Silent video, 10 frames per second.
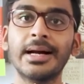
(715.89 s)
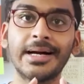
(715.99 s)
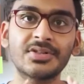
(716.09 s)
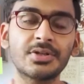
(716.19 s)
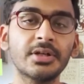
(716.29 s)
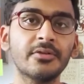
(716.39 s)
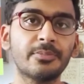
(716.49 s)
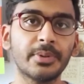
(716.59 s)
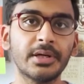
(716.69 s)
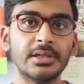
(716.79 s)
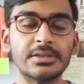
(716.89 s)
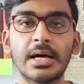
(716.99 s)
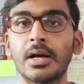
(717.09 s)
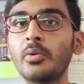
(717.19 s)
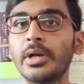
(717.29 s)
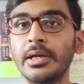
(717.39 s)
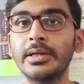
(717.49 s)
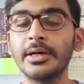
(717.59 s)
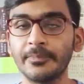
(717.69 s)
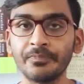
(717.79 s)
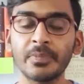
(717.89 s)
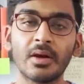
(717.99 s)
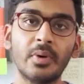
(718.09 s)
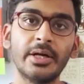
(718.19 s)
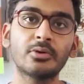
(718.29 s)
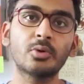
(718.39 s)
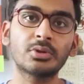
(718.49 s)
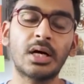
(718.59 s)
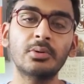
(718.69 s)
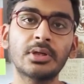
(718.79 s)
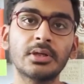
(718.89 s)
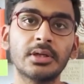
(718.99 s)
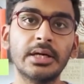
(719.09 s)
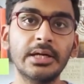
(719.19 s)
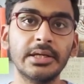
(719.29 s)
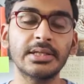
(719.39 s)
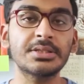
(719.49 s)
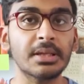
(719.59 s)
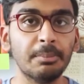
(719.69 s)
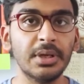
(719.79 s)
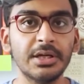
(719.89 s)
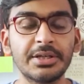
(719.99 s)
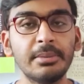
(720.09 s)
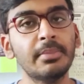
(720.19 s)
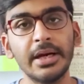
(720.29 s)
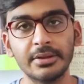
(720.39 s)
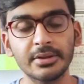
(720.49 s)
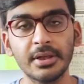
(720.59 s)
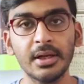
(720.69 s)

a string of pearls around India where it could counter India's military might.